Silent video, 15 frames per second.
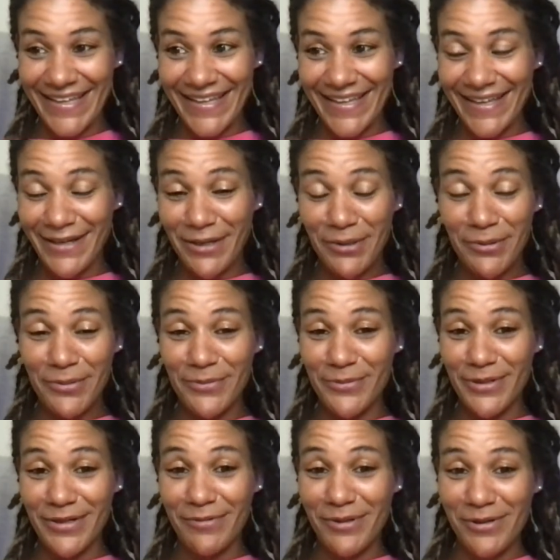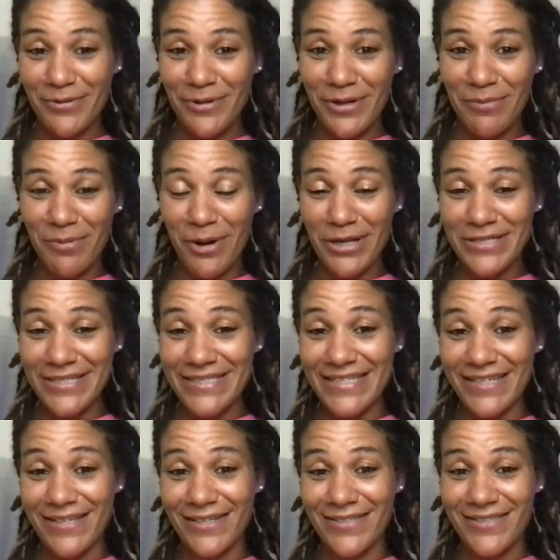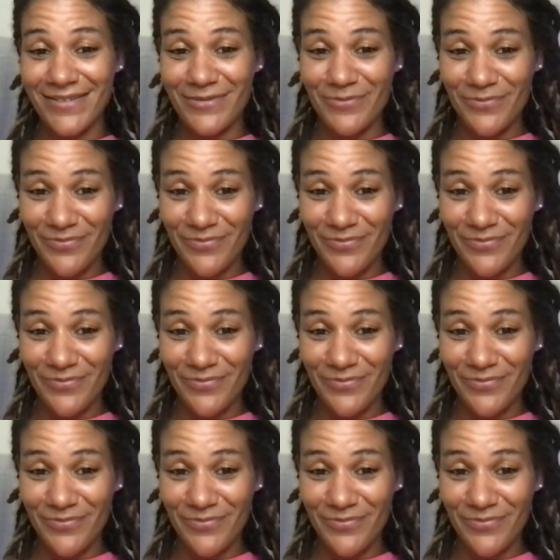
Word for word: Oh, we, we, we bought a ticket